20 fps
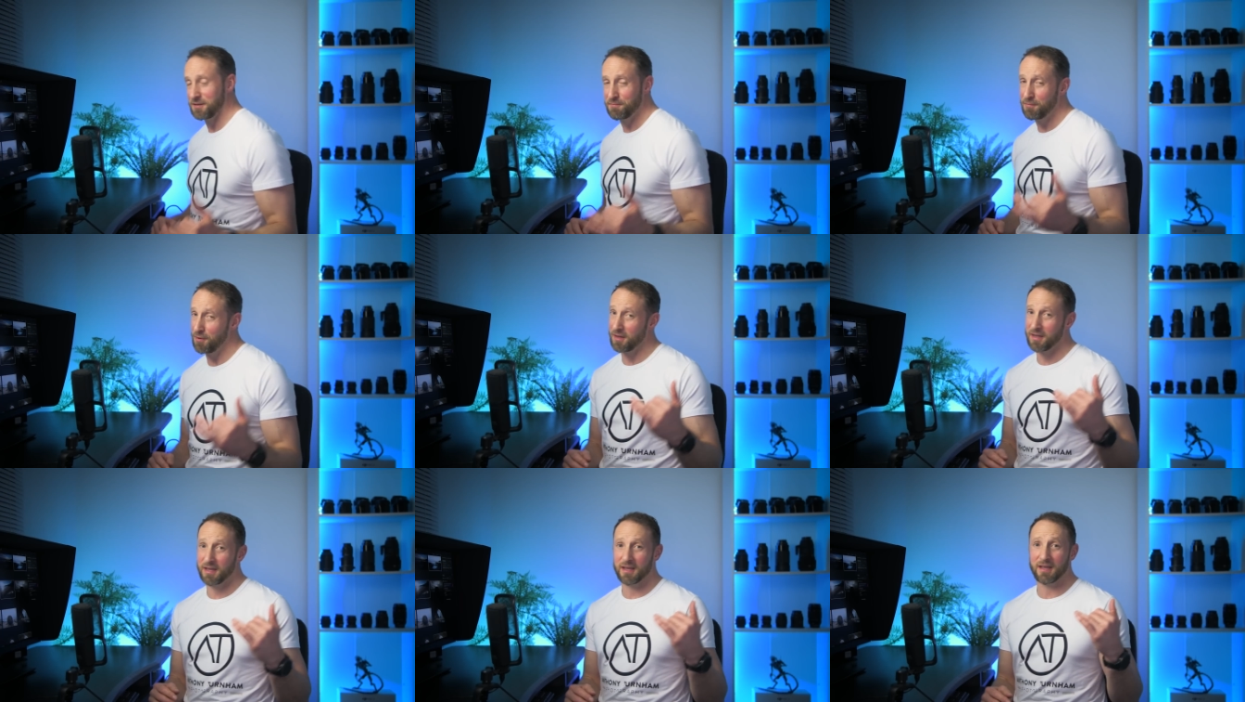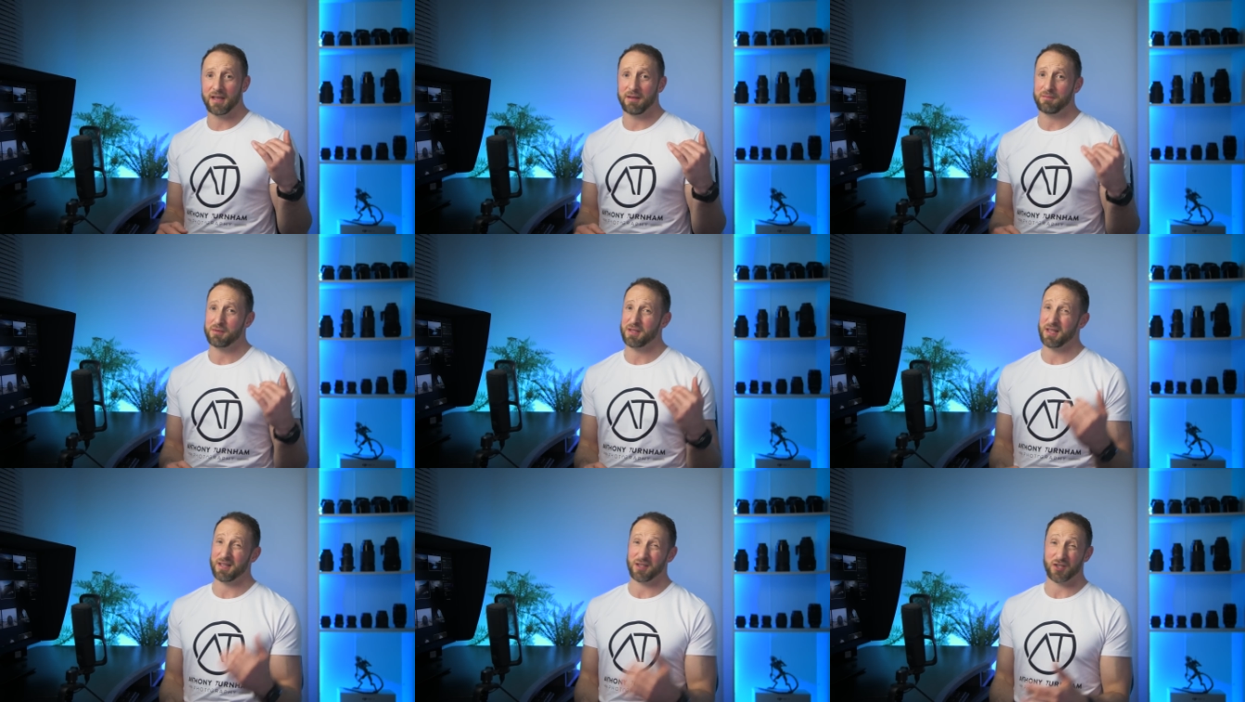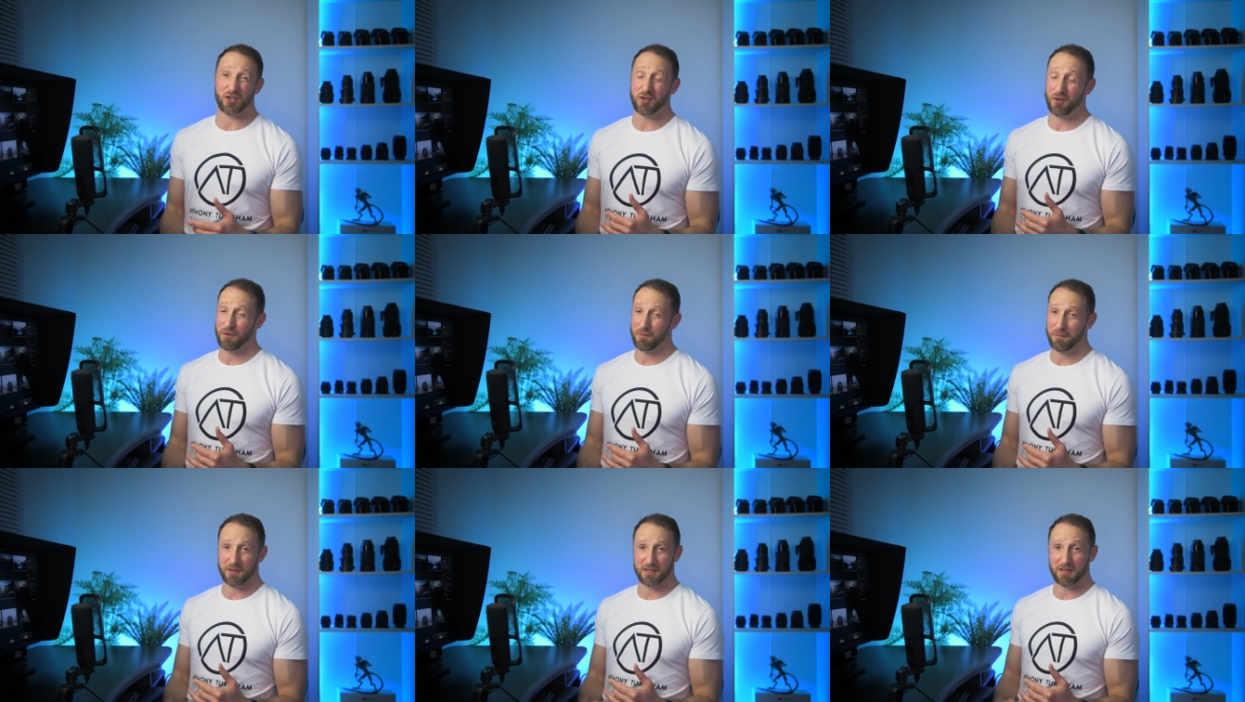This plugin keeps things
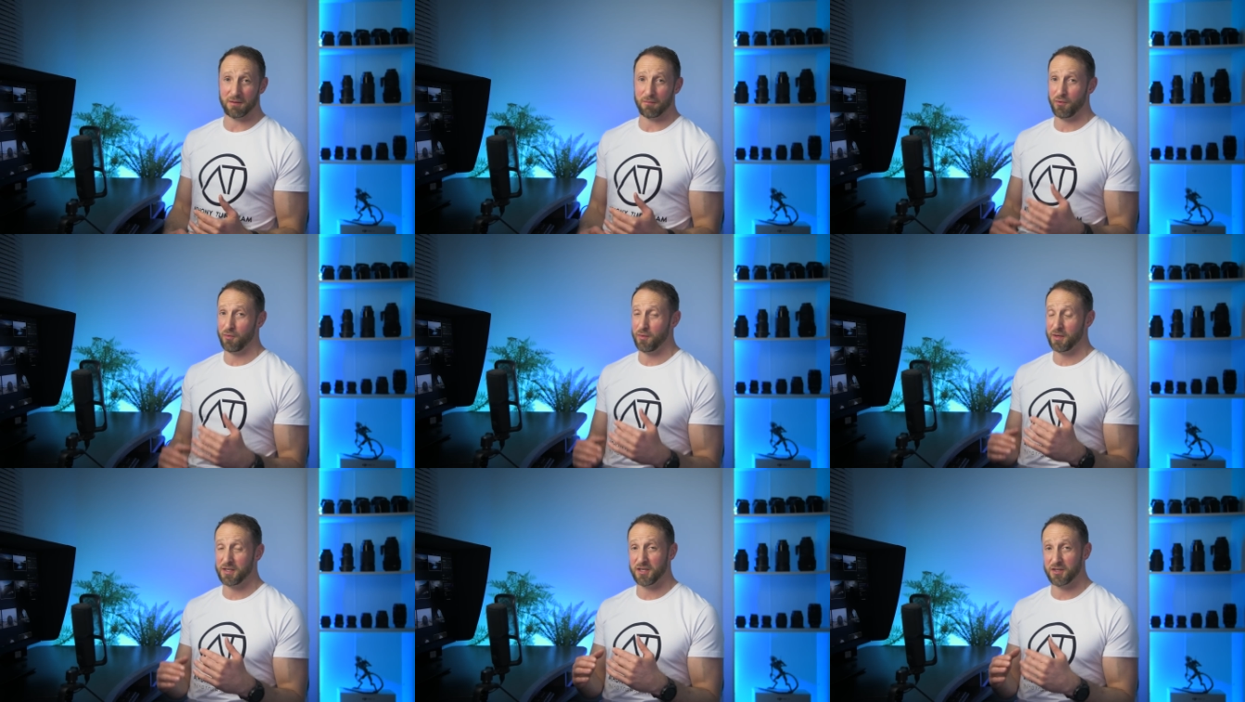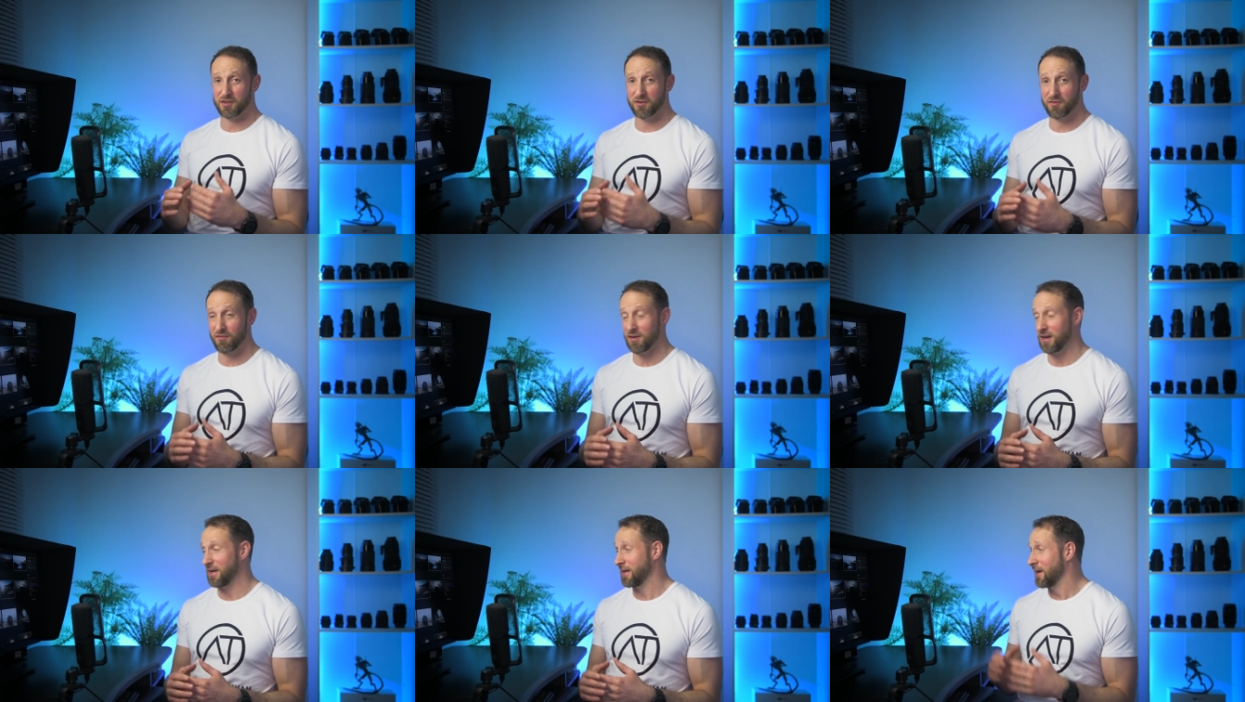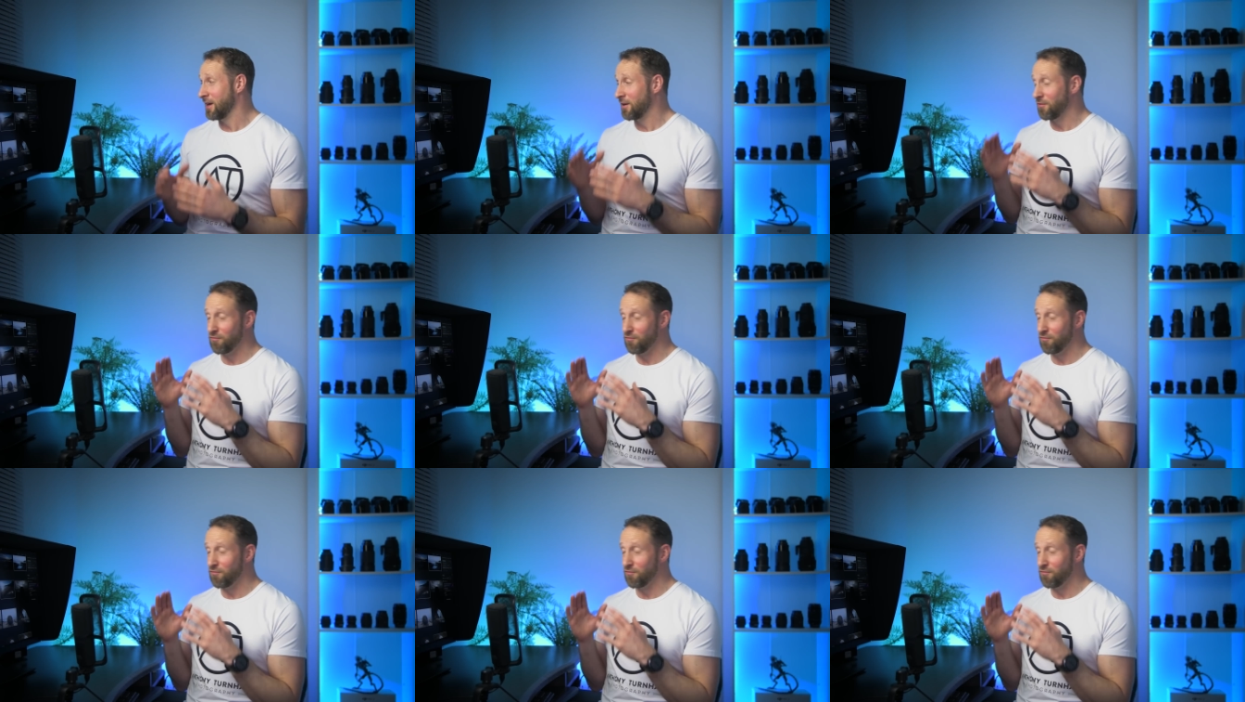super simple, which is great.